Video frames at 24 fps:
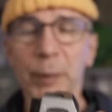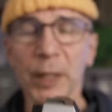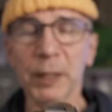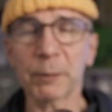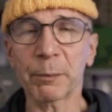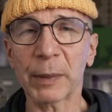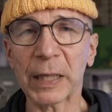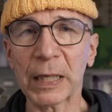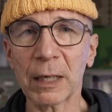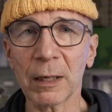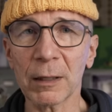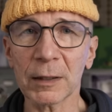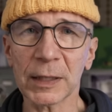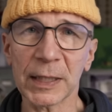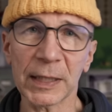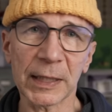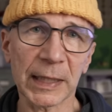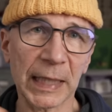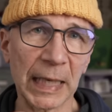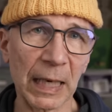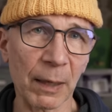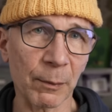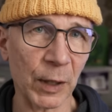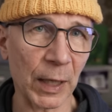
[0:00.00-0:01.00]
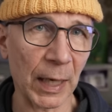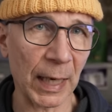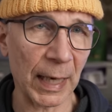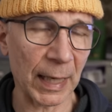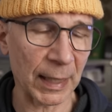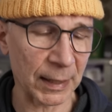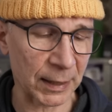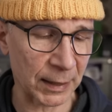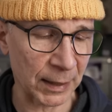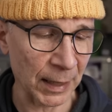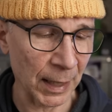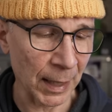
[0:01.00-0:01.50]
But because this camera
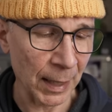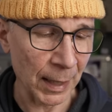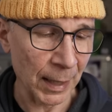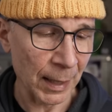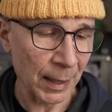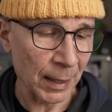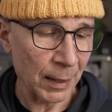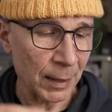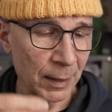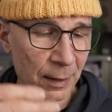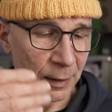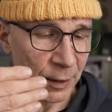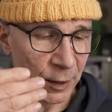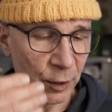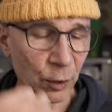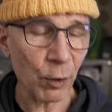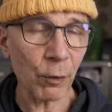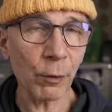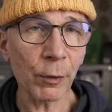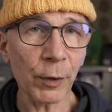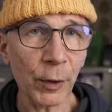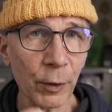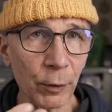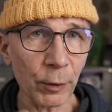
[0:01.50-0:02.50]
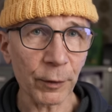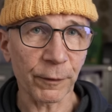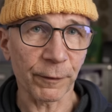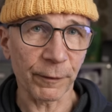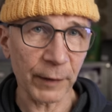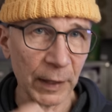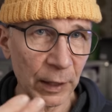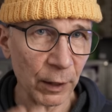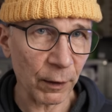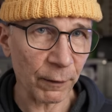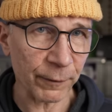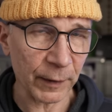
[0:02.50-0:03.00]
has so good
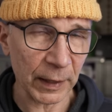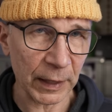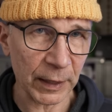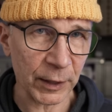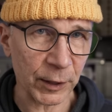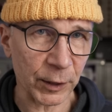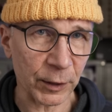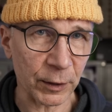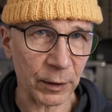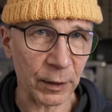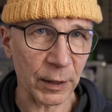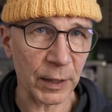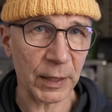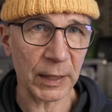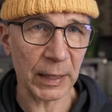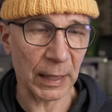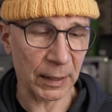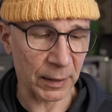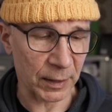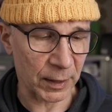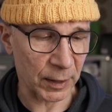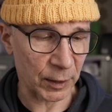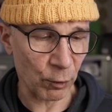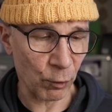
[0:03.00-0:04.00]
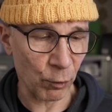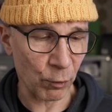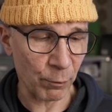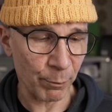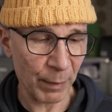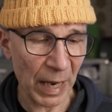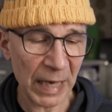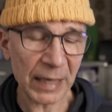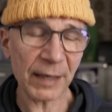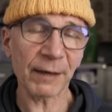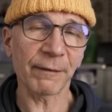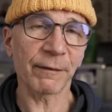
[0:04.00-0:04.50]
video features and so
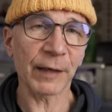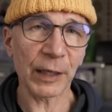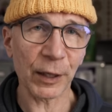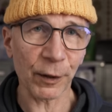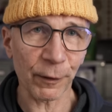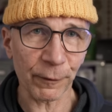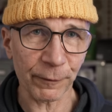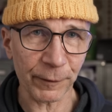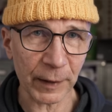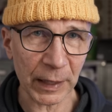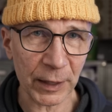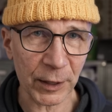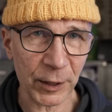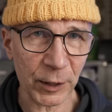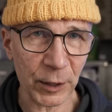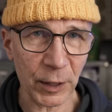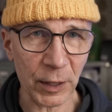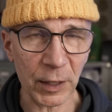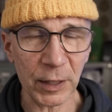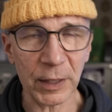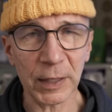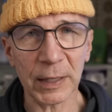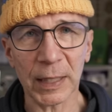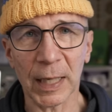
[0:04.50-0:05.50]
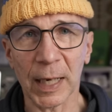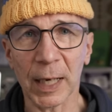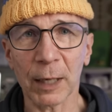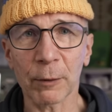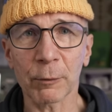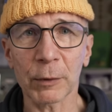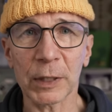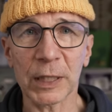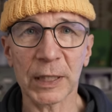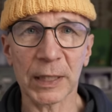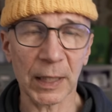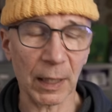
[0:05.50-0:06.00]
many video features, I
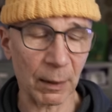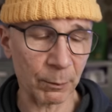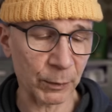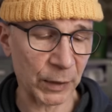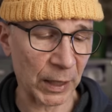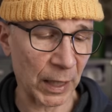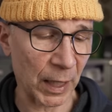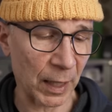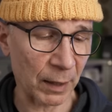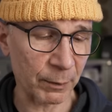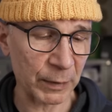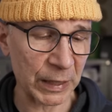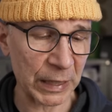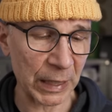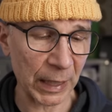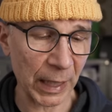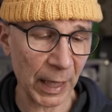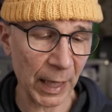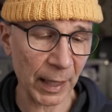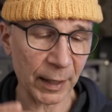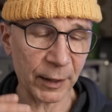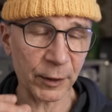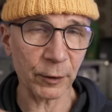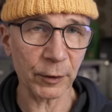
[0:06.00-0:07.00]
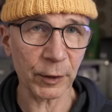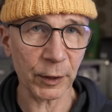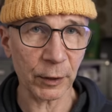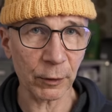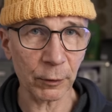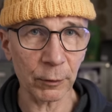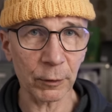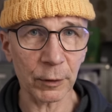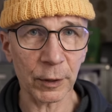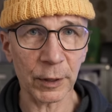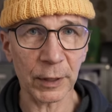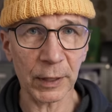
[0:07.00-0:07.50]
would sometimes like to
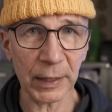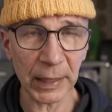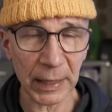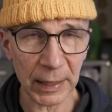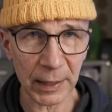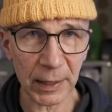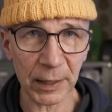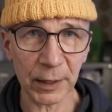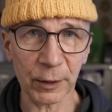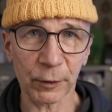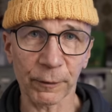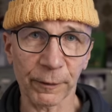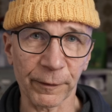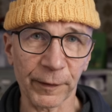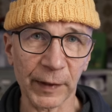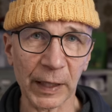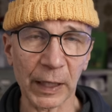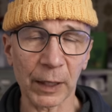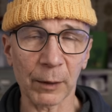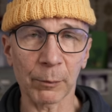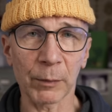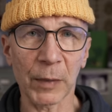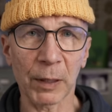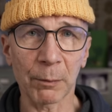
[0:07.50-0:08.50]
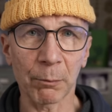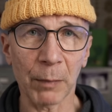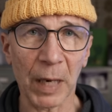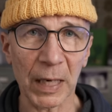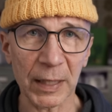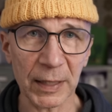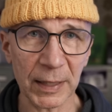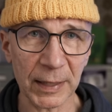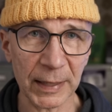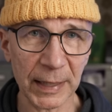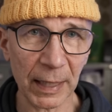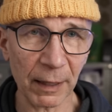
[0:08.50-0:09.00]
use this to film
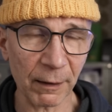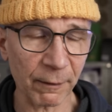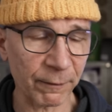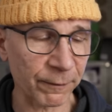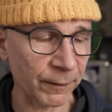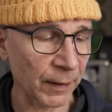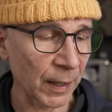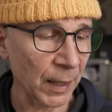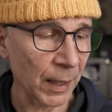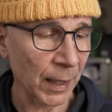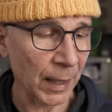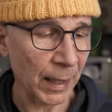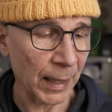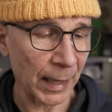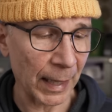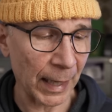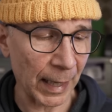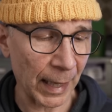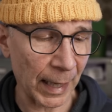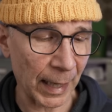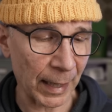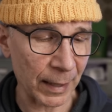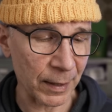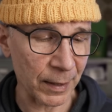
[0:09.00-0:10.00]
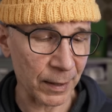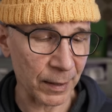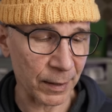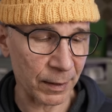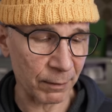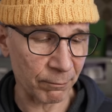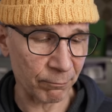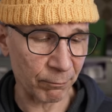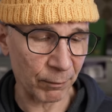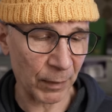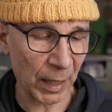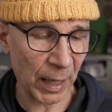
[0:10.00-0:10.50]
myself
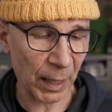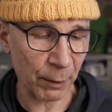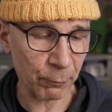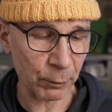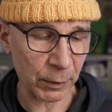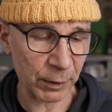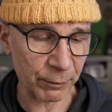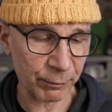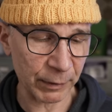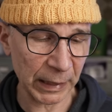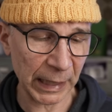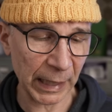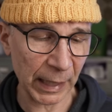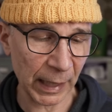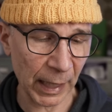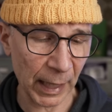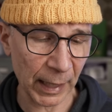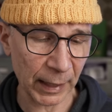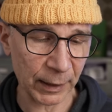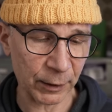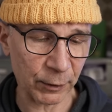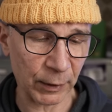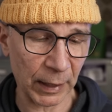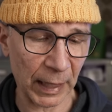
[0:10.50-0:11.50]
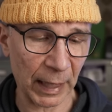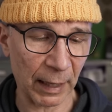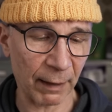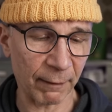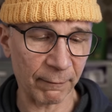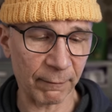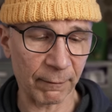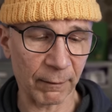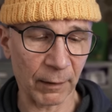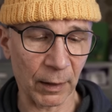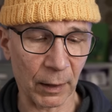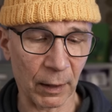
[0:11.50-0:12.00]
and I would really like to
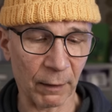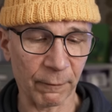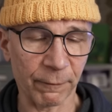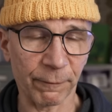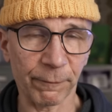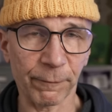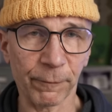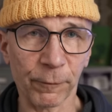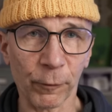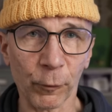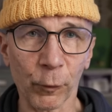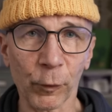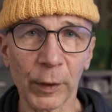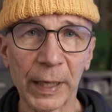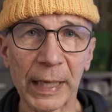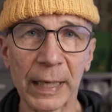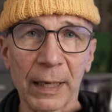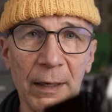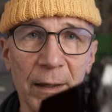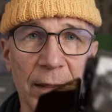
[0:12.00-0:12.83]
have a, fully